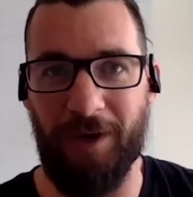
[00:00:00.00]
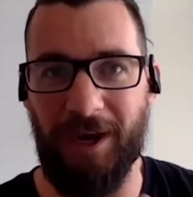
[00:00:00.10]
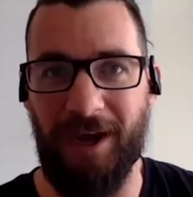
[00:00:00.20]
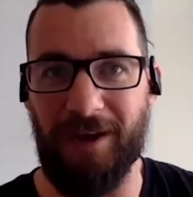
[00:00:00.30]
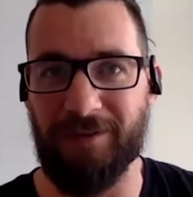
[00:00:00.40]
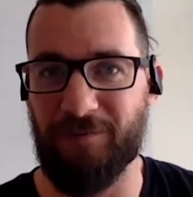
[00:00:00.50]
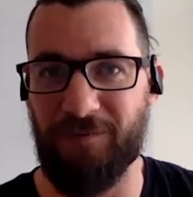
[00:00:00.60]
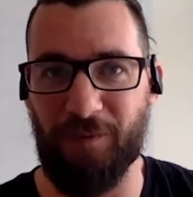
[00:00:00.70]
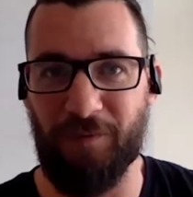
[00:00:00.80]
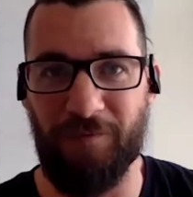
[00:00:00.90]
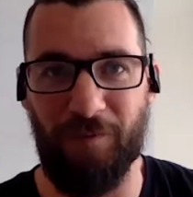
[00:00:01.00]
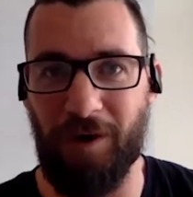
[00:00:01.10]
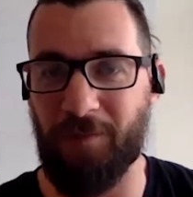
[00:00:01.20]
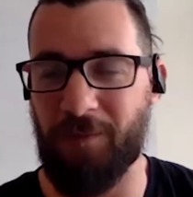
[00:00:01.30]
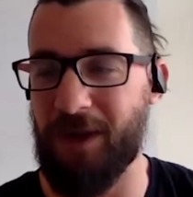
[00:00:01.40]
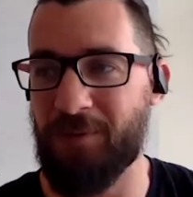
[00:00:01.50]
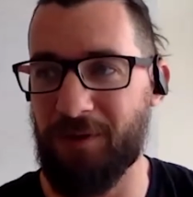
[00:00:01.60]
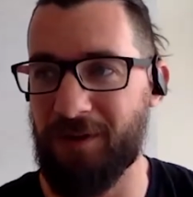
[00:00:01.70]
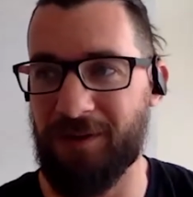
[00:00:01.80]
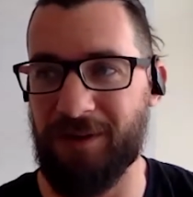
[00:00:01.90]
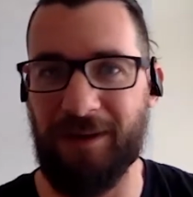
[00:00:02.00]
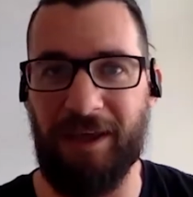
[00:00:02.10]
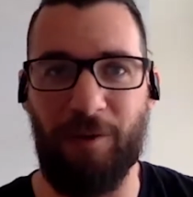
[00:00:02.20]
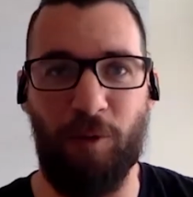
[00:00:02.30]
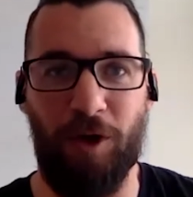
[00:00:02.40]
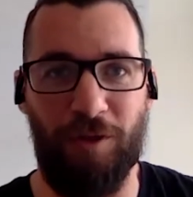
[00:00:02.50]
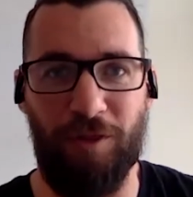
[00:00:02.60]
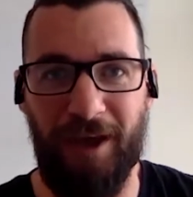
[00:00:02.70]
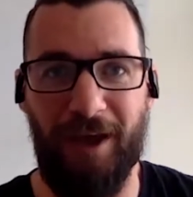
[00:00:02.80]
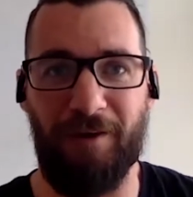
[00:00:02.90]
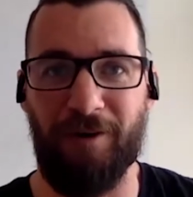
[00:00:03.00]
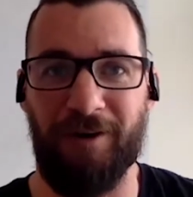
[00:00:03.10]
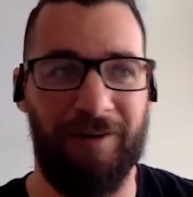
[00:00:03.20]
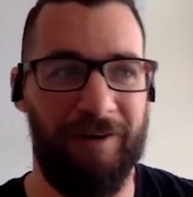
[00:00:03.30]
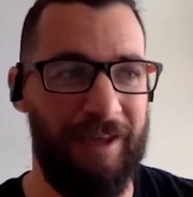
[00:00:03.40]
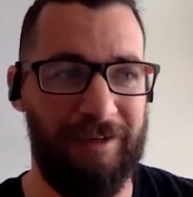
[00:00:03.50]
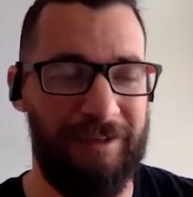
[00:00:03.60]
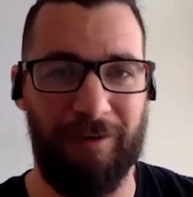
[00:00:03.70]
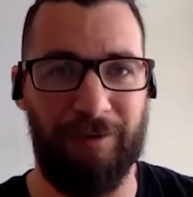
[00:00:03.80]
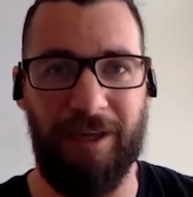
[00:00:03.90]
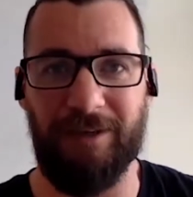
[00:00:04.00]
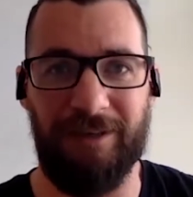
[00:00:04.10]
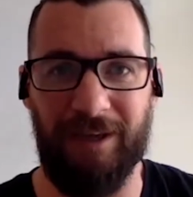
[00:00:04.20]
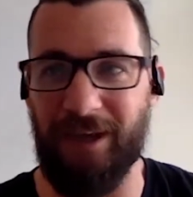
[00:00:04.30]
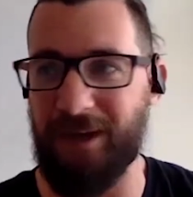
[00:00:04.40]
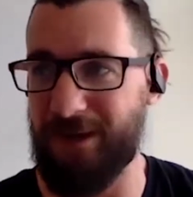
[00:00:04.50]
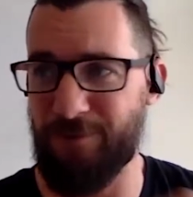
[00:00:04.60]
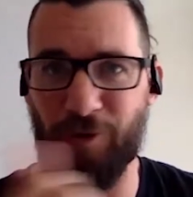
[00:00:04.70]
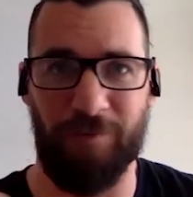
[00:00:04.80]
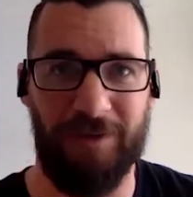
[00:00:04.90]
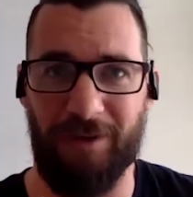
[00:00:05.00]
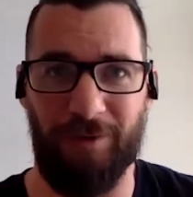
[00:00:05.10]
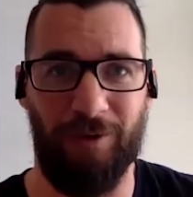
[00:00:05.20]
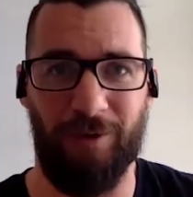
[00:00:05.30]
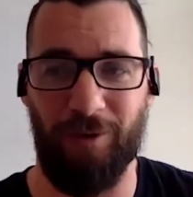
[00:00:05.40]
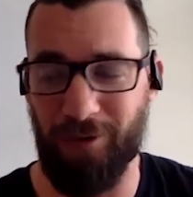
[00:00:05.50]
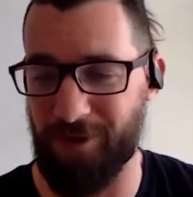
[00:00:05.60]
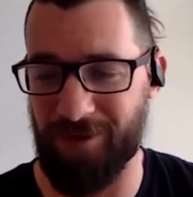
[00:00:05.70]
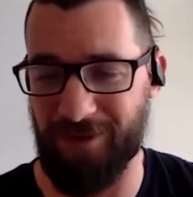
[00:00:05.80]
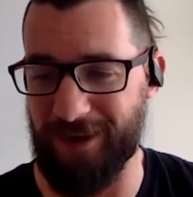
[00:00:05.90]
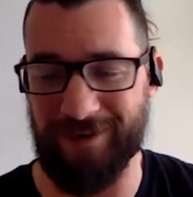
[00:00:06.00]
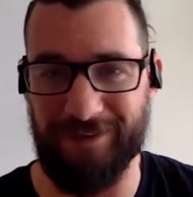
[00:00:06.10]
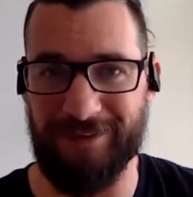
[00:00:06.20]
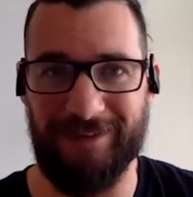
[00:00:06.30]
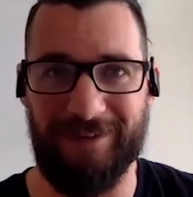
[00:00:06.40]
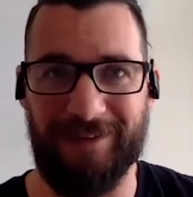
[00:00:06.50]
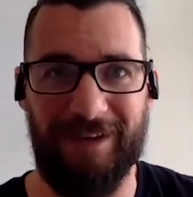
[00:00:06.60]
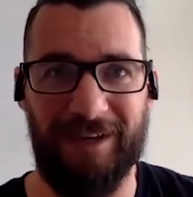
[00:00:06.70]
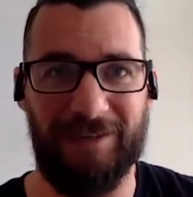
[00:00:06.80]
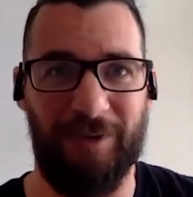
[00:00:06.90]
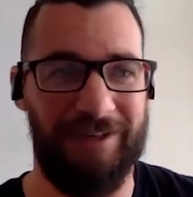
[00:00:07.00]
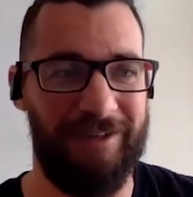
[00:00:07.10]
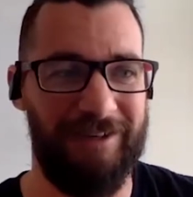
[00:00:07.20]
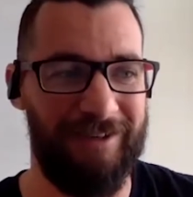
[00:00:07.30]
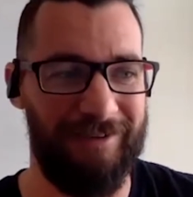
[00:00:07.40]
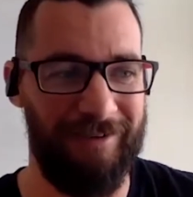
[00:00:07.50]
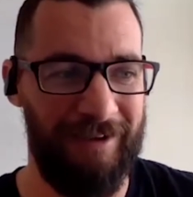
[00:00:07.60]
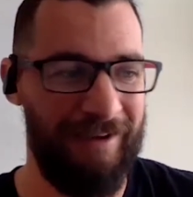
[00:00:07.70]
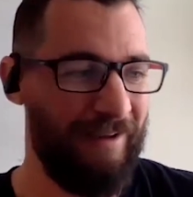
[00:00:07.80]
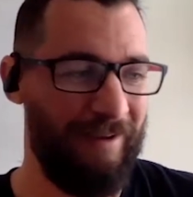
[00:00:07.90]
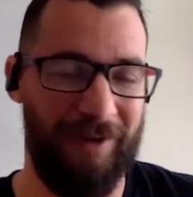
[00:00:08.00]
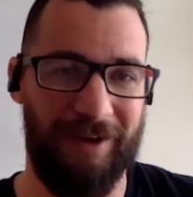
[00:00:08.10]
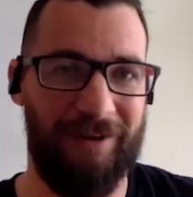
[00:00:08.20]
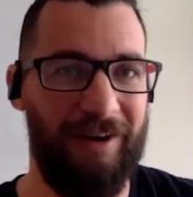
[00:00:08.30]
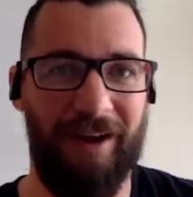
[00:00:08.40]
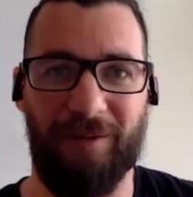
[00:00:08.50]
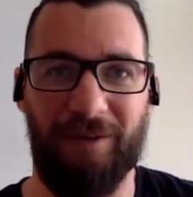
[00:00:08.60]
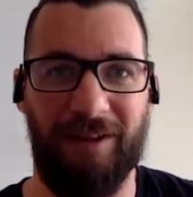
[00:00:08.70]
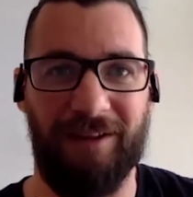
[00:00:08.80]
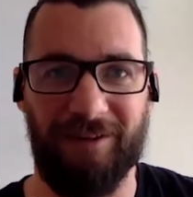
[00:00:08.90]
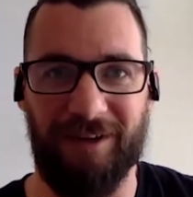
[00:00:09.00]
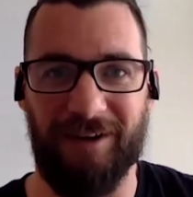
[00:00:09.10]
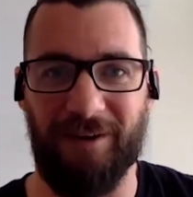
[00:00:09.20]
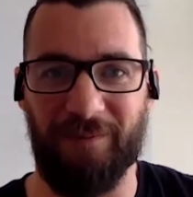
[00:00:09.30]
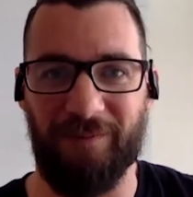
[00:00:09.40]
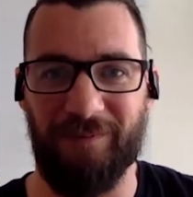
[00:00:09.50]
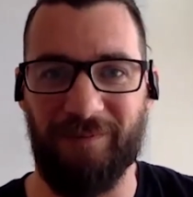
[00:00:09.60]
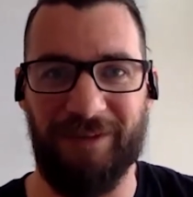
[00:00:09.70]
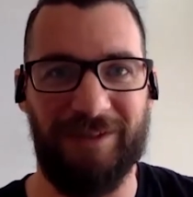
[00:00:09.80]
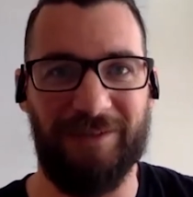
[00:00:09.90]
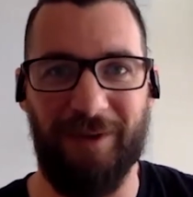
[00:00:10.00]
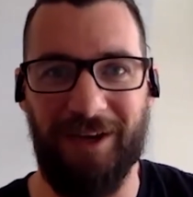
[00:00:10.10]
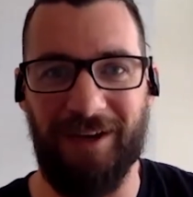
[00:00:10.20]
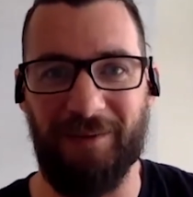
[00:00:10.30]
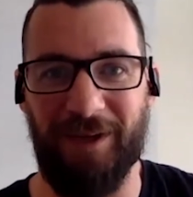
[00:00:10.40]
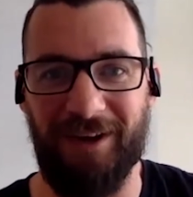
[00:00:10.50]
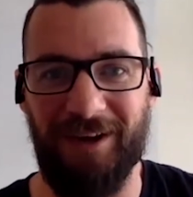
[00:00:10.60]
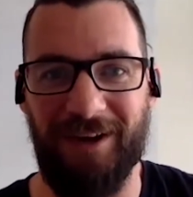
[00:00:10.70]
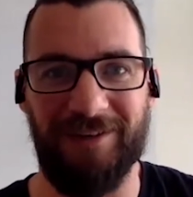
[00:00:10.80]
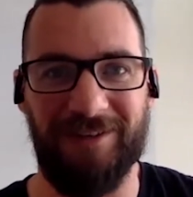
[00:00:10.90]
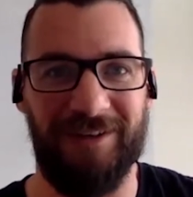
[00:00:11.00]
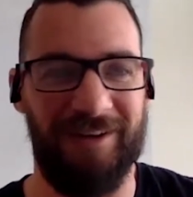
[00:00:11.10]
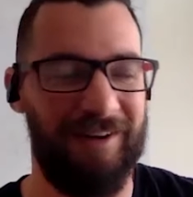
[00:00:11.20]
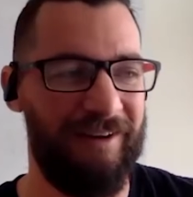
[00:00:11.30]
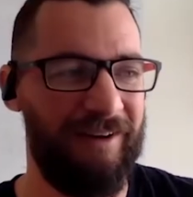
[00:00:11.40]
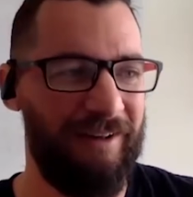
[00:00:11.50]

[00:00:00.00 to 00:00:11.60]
a house with four other people, and they weren't there. And they just said, "Look, here's the key. Your room's down the hall." Like, in this text message, and I'm like, "All right, well, it looks like I'm. This is me. I'm here now." So yeah,